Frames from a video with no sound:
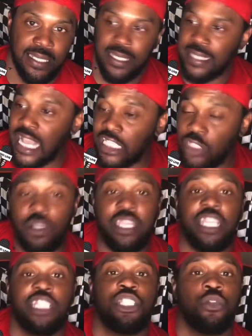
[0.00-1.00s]
That's what
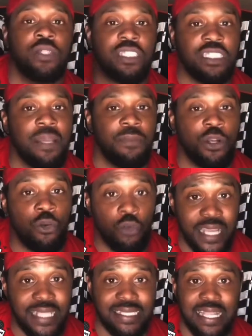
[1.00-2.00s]
gets you in some of the
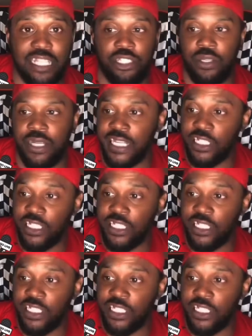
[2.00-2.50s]
ruts that you're in,